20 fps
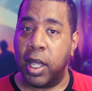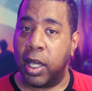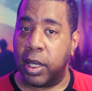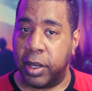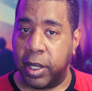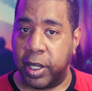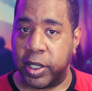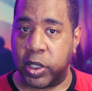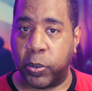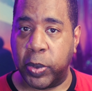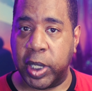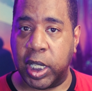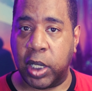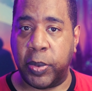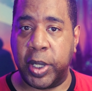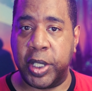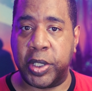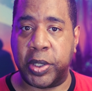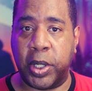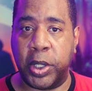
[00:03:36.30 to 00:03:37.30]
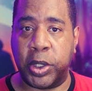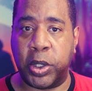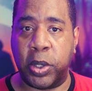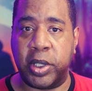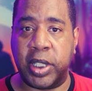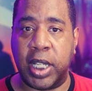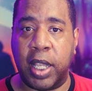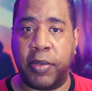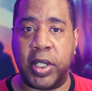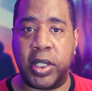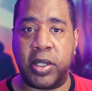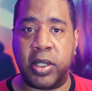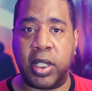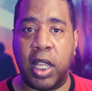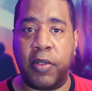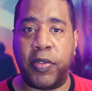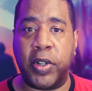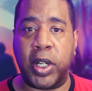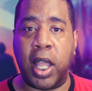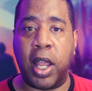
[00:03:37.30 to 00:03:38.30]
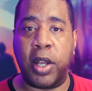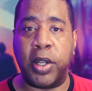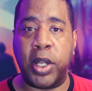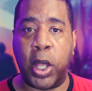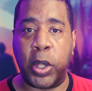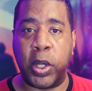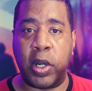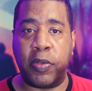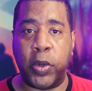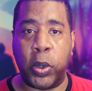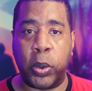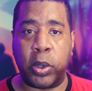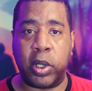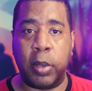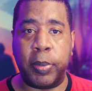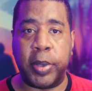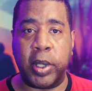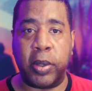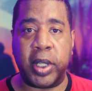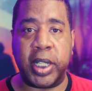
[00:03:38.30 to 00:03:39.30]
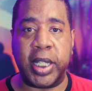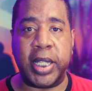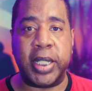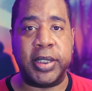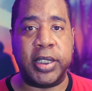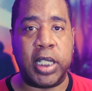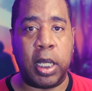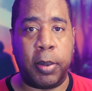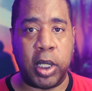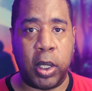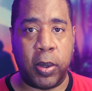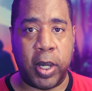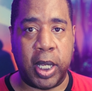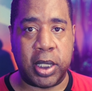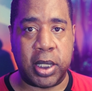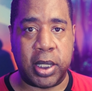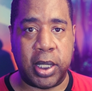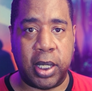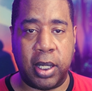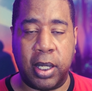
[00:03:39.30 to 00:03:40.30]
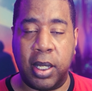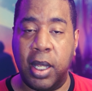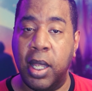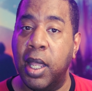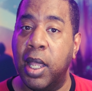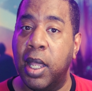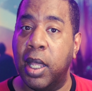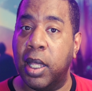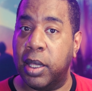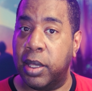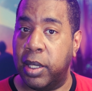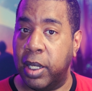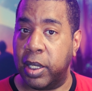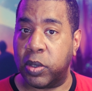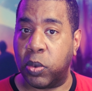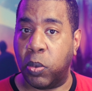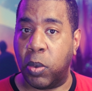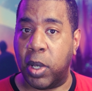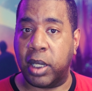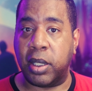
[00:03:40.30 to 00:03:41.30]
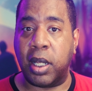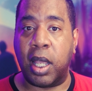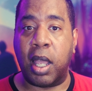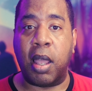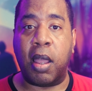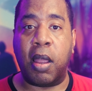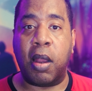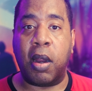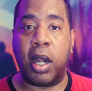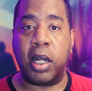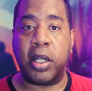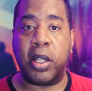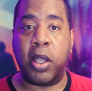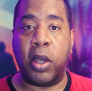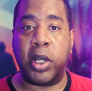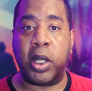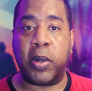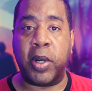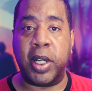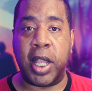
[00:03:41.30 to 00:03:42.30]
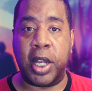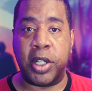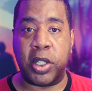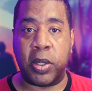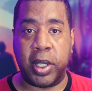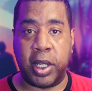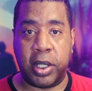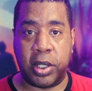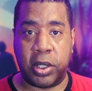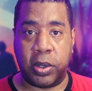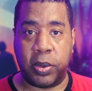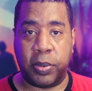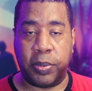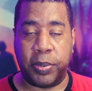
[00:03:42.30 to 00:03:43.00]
This week, researchers have discovered another vulnerability in WHD. This one, a hard-coded credential issue.